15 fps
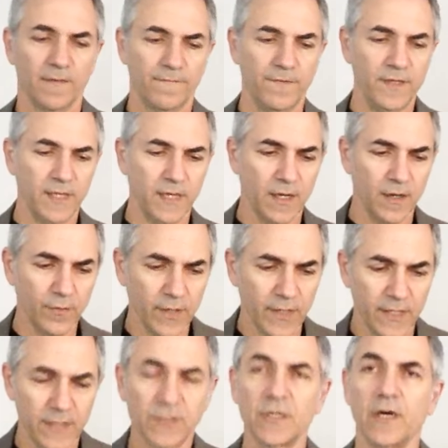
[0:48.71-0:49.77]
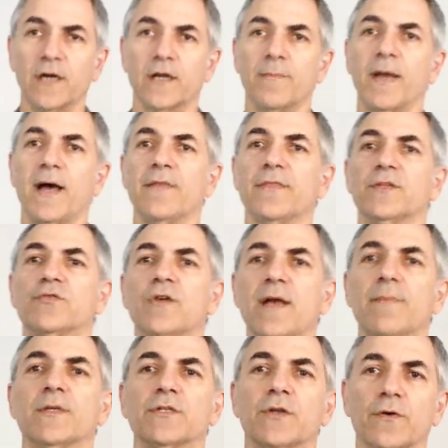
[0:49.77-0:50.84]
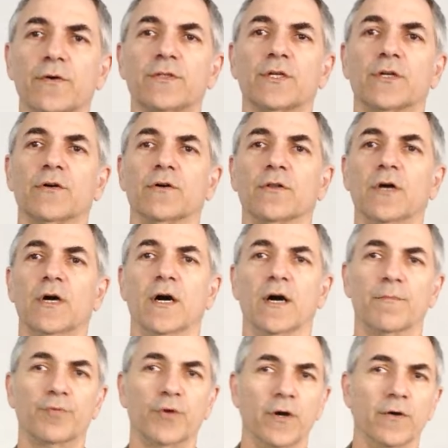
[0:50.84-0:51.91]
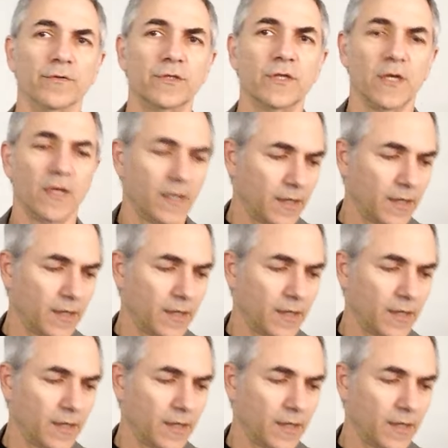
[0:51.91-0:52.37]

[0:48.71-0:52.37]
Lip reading: video is talk about the dramaturgical approach,